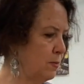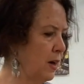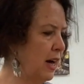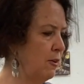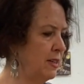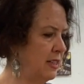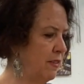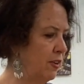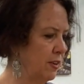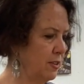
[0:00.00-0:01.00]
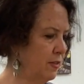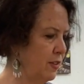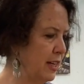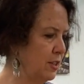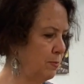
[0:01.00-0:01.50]
I always have lots of
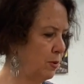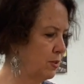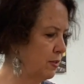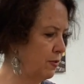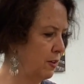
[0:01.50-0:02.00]
these books of